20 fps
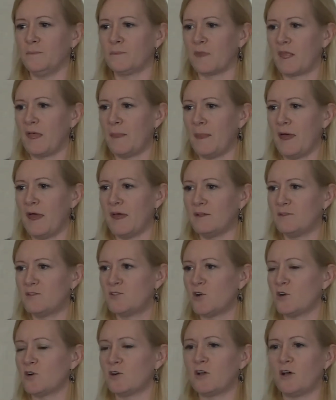and that
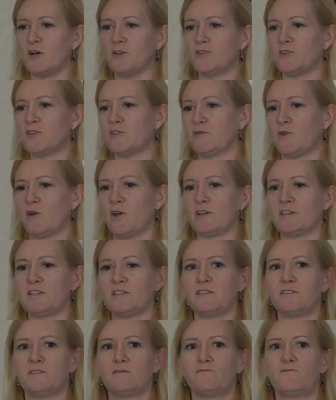certain cultures,
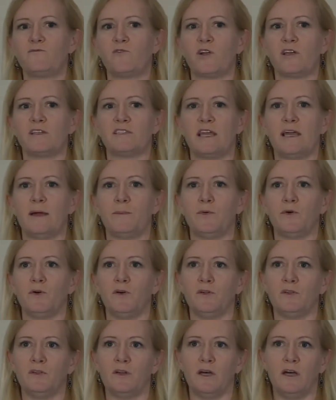for
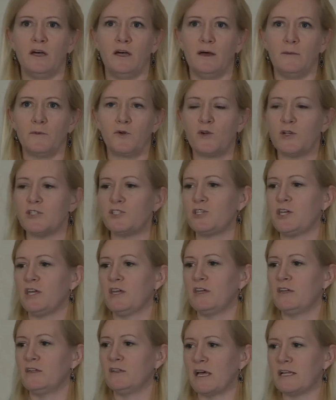example,
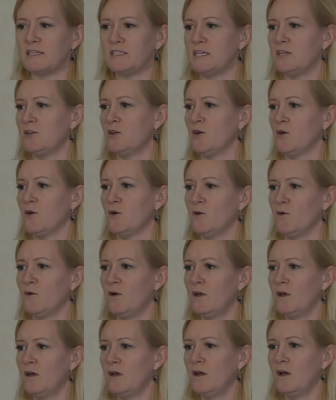Christian, Latino,
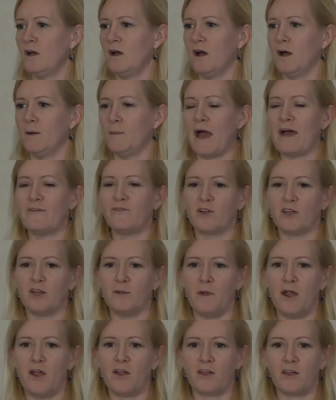African
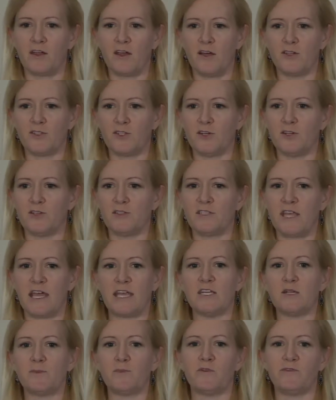American cultures
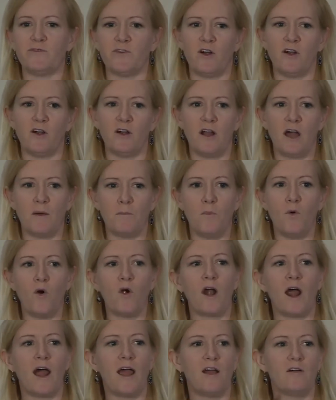tend to prefer
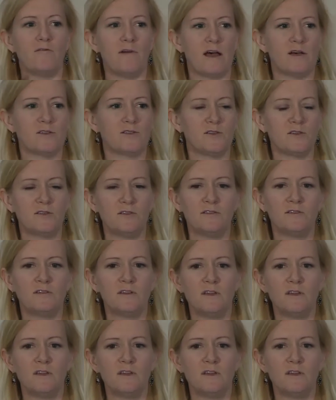more high arousal